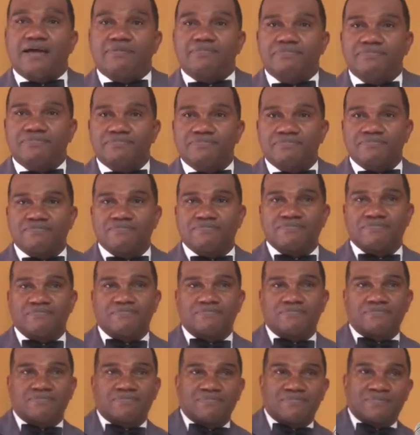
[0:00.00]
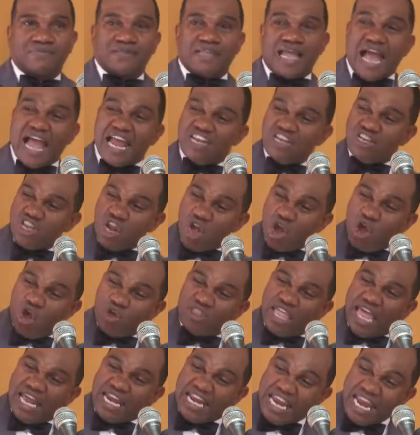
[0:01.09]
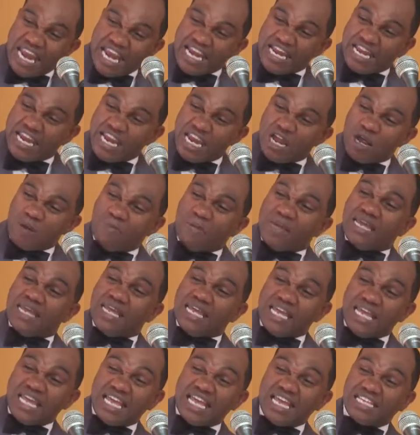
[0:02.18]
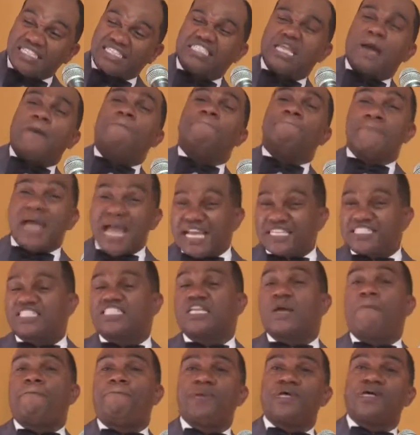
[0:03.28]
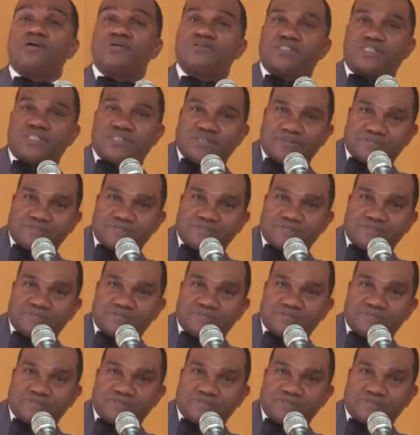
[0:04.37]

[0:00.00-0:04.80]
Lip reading: I know that in him is the master builder.